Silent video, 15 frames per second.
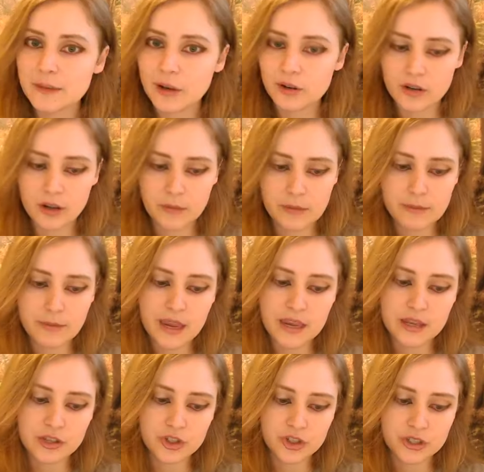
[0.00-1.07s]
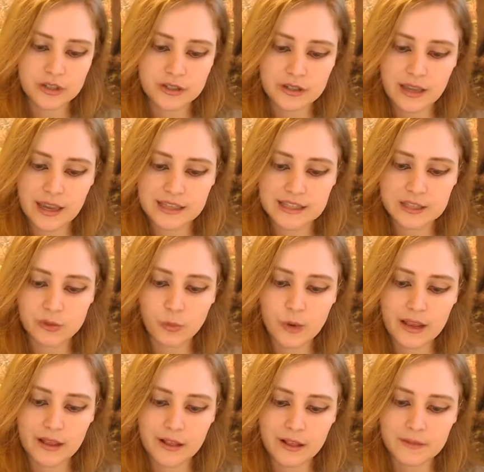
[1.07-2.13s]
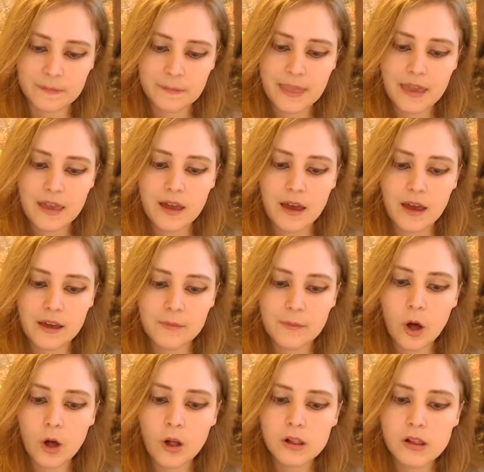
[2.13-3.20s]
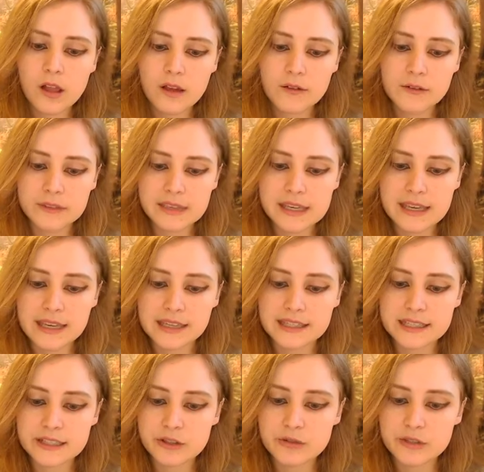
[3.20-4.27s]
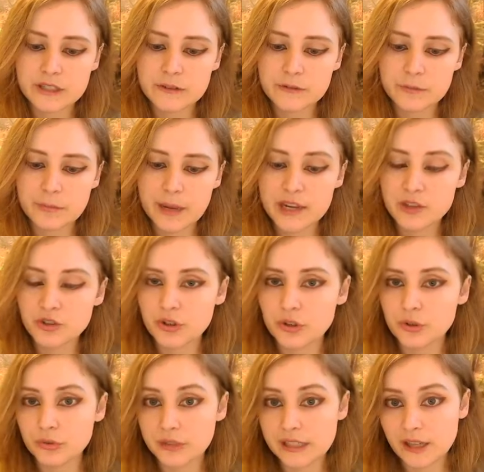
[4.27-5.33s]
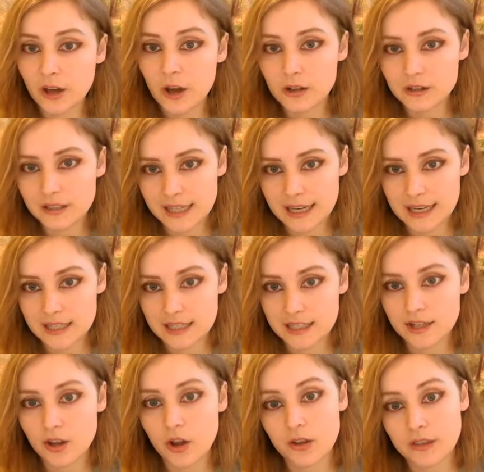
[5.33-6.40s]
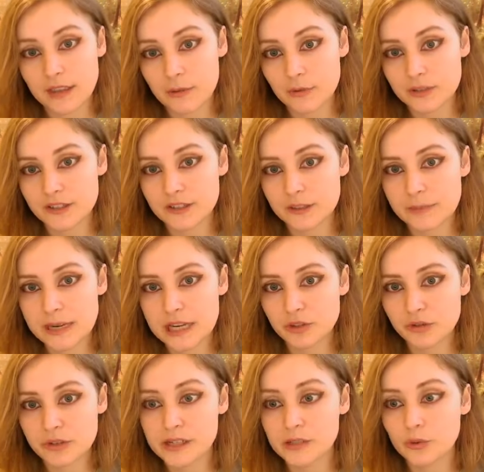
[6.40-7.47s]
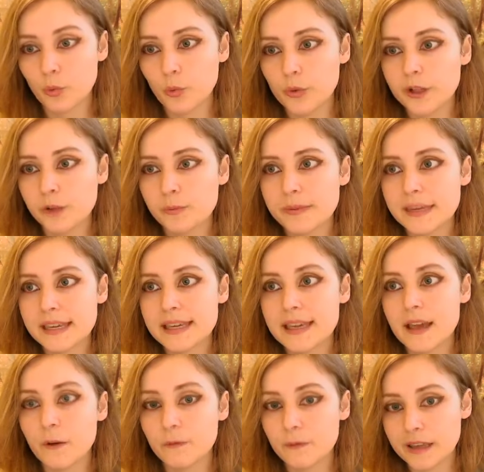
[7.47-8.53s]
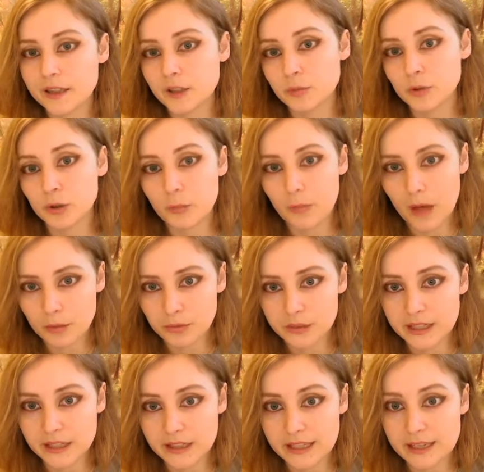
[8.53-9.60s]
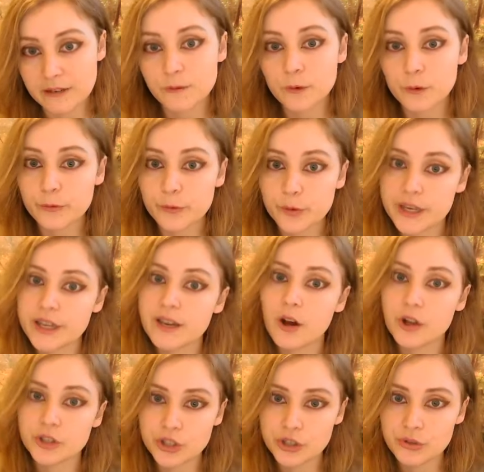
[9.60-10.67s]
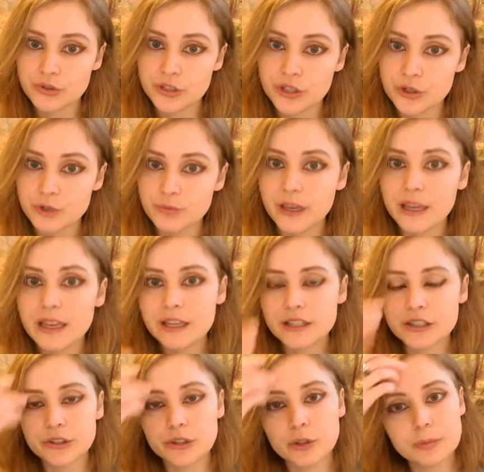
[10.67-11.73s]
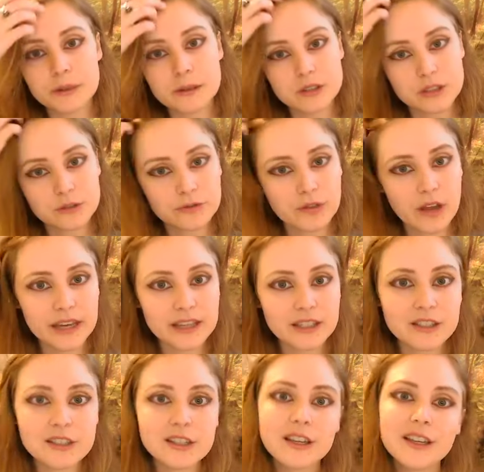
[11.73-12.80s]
about it on my page as well. All of the exclusive patron-only content that was on the Patreon will be available publicly for free on YouTube. So you'll be able to find